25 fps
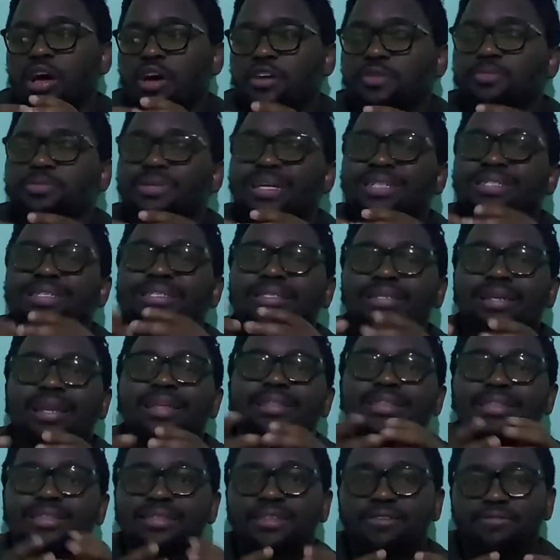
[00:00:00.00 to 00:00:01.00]
represents
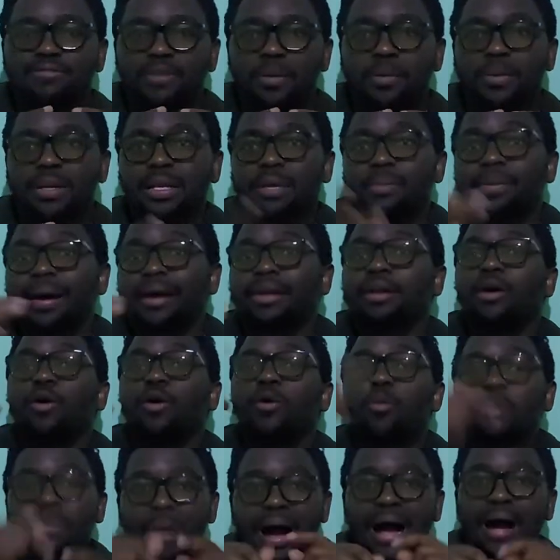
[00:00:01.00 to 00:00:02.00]
strength in the family. Mara
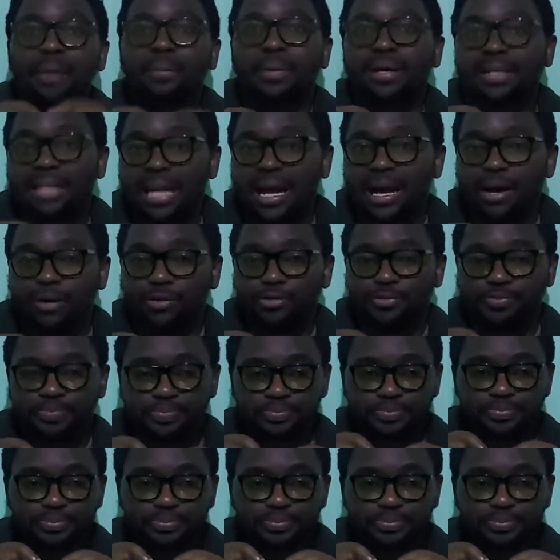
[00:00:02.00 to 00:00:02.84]
umama now